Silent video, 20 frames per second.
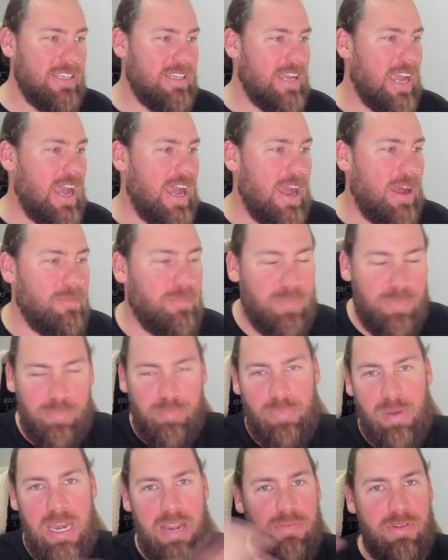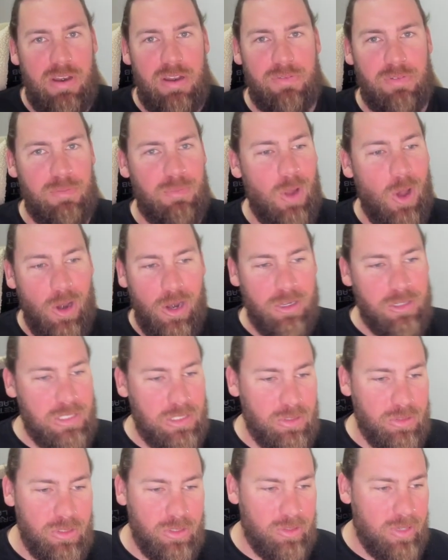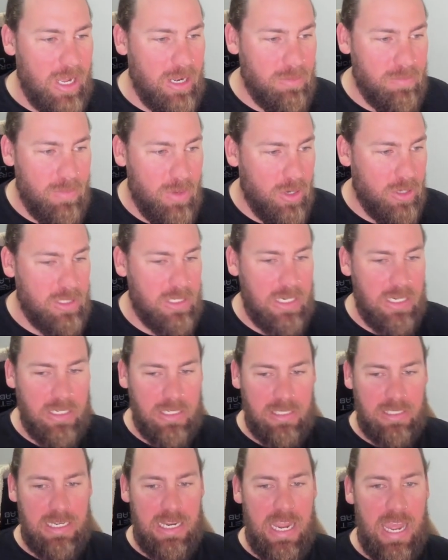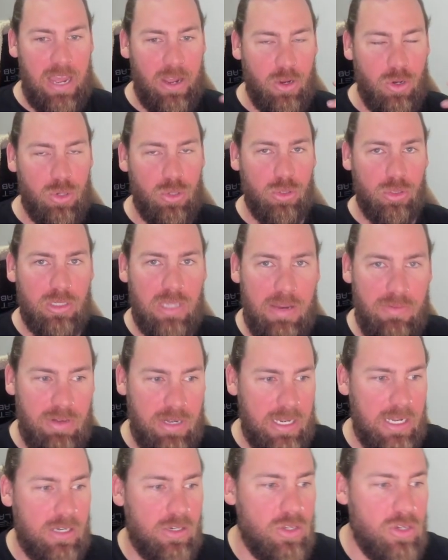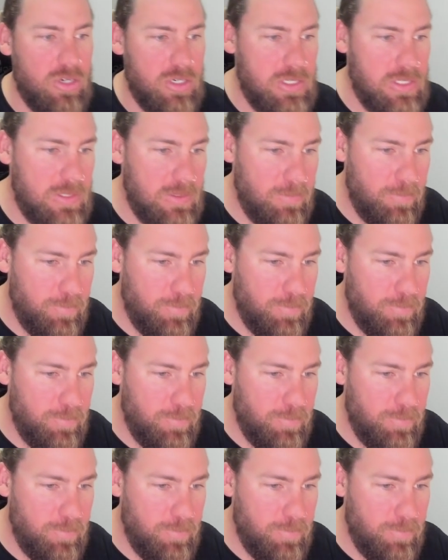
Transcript: But even if I'm not, I'll still do an unboxing to see how cool everything looks.